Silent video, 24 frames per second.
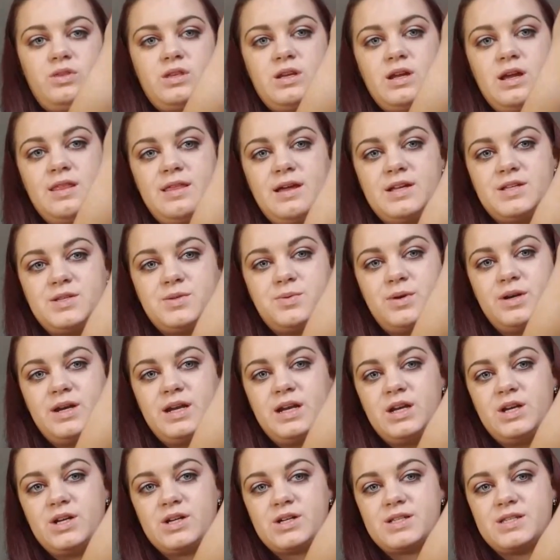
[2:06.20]
And that's what
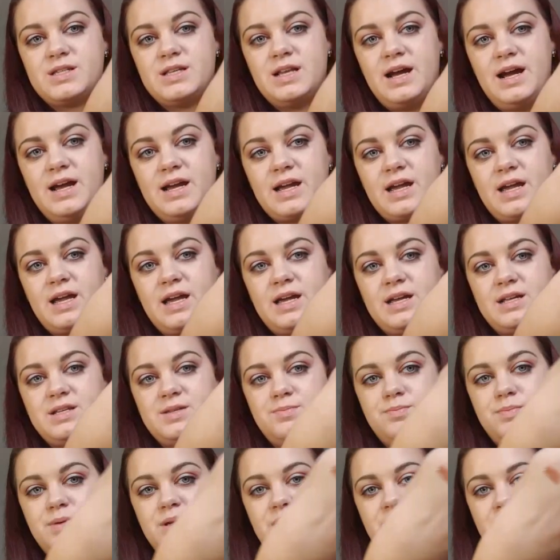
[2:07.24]
it looks like. It is
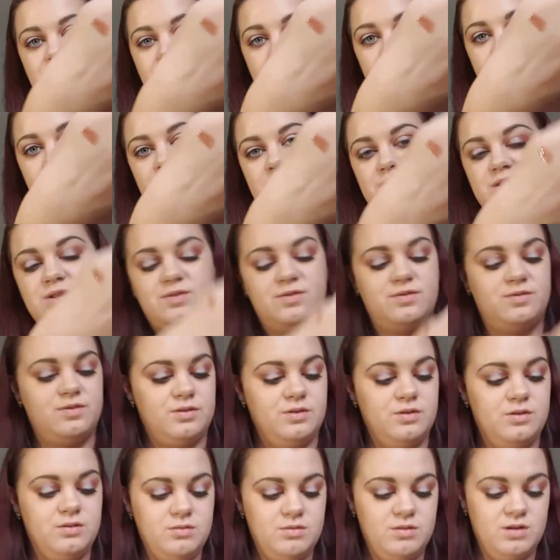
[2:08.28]

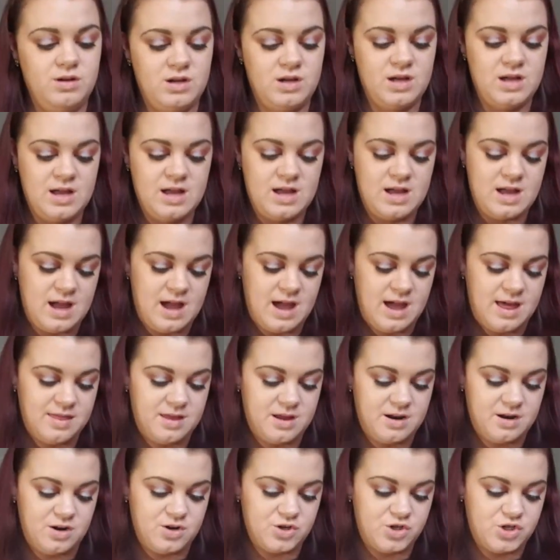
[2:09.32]
beautiful. And
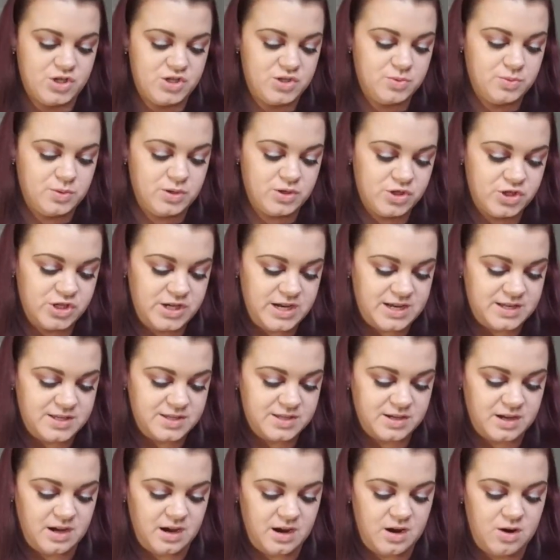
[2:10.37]
then I'll just swatch Yes
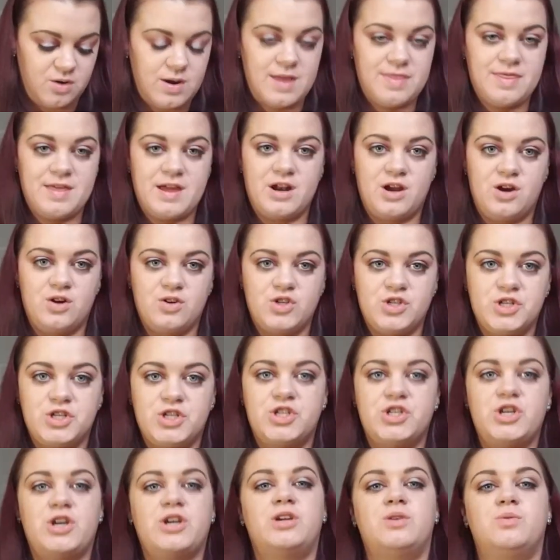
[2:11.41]
Girl, and then I'll just
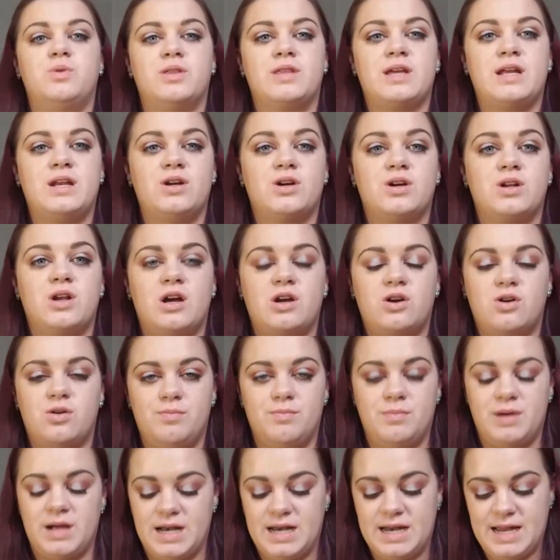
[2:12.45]
show you what they look like on
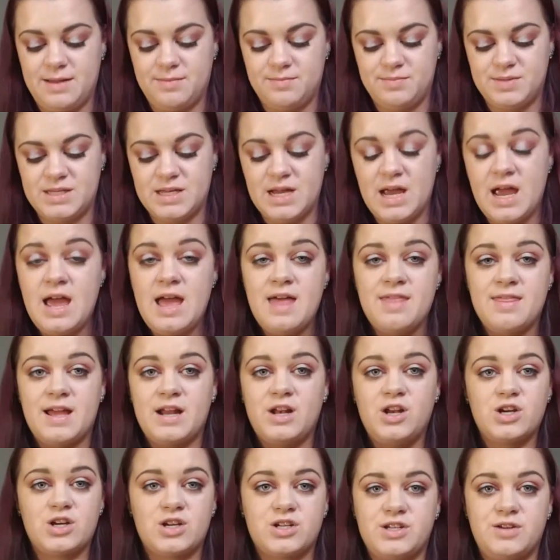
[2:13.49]
my lips. They
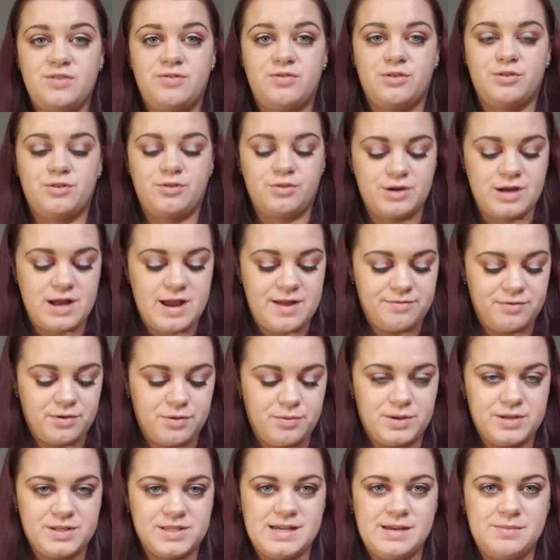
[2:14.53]
look different on
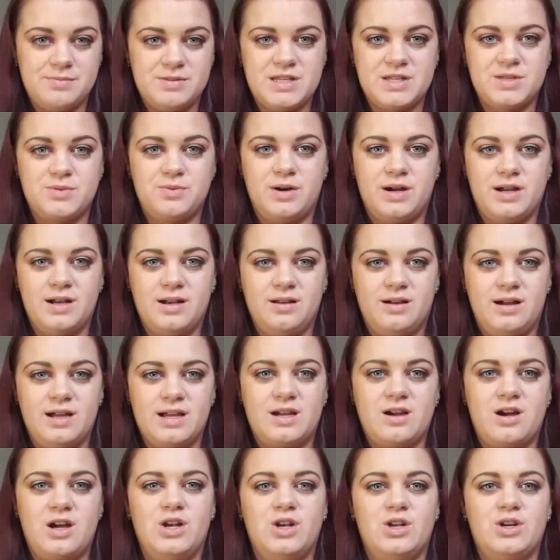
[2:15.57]
everyone's lips. That's what I
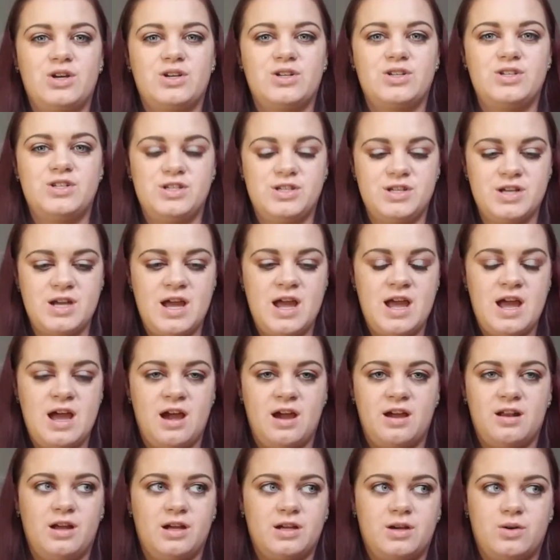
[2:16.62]
like. I looked
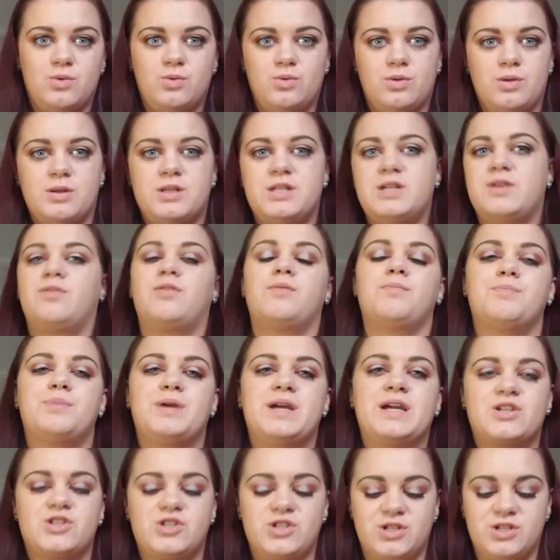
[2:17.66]
at like all the different
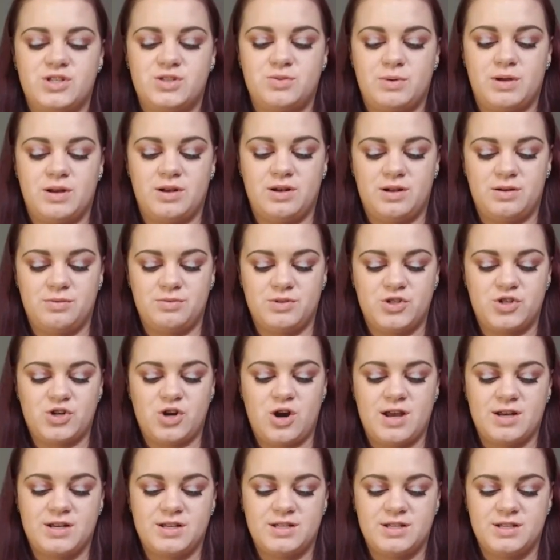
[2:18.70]
pictures while I was
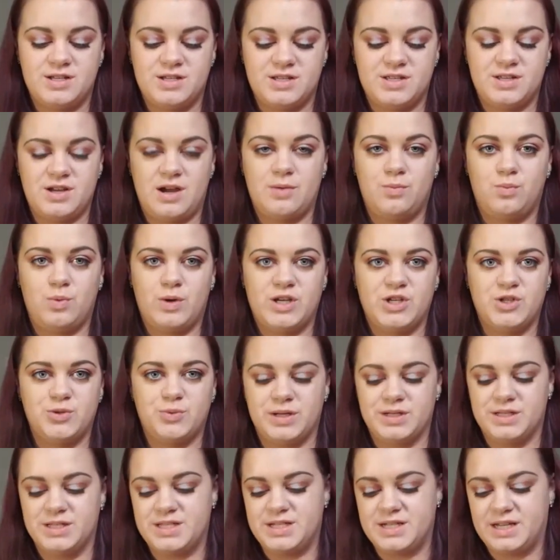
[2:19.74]
trying to decide which
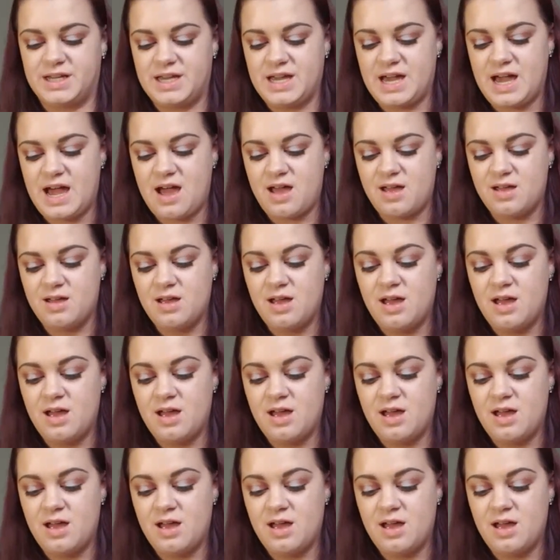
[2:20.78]
ones to get,